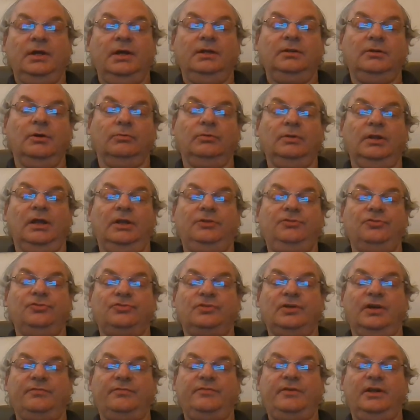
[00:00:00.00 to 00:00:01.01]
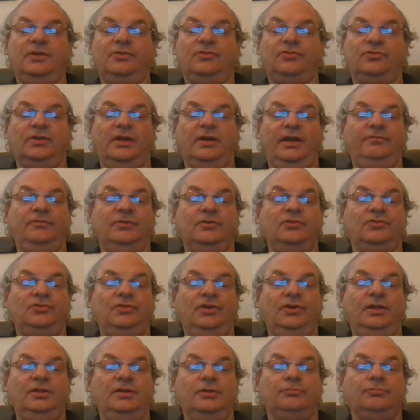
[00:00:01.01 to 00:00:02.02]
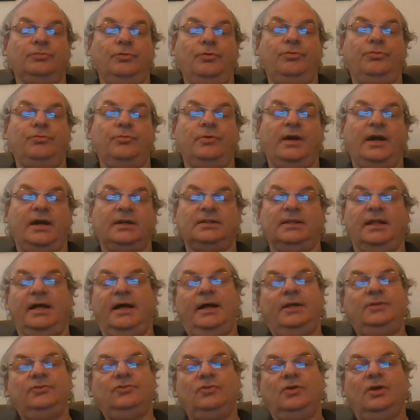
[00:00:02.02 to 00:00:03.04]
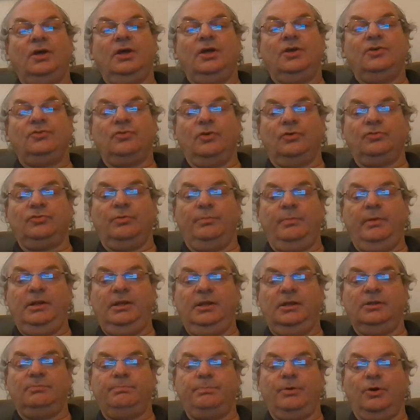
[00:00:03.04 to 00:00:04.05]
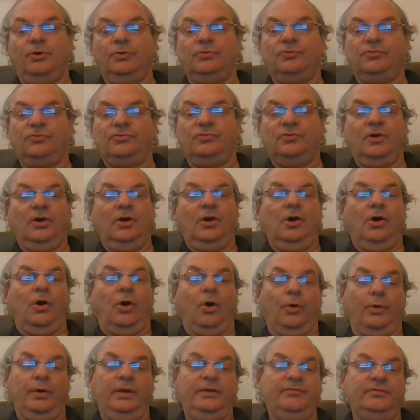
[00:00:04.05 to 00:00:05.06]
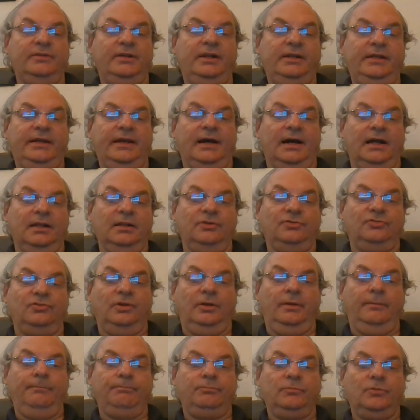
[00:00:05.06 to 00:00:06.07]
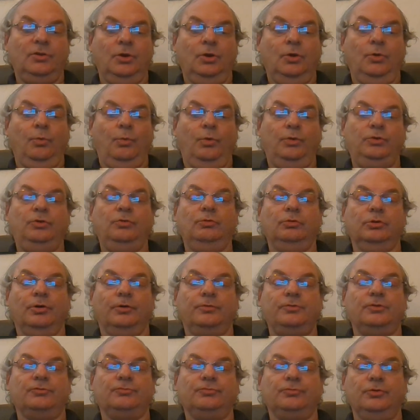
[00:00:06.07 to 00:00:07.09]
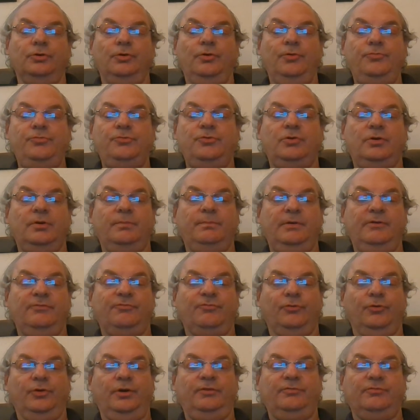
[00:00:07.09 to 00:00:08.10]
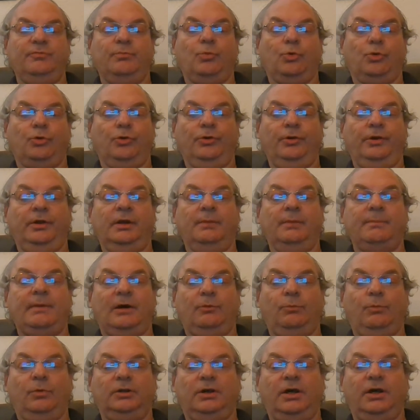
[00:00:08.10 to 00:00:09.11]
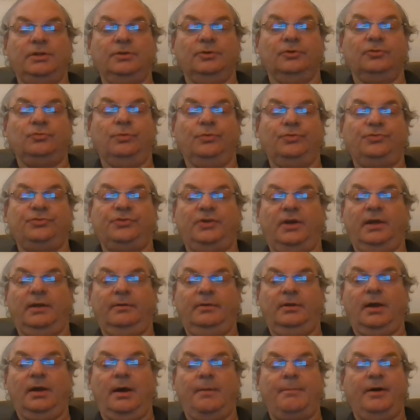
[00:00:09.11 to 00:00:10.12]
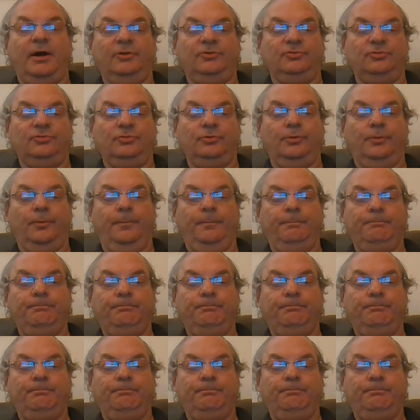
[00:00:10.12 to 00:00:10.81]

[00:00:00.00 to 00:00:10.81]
Don't let yourself get enslaved in seeing the truth through headlines, social media posts, or even ideology. When you learn the truth, you can be free from worrying about what others will say about you.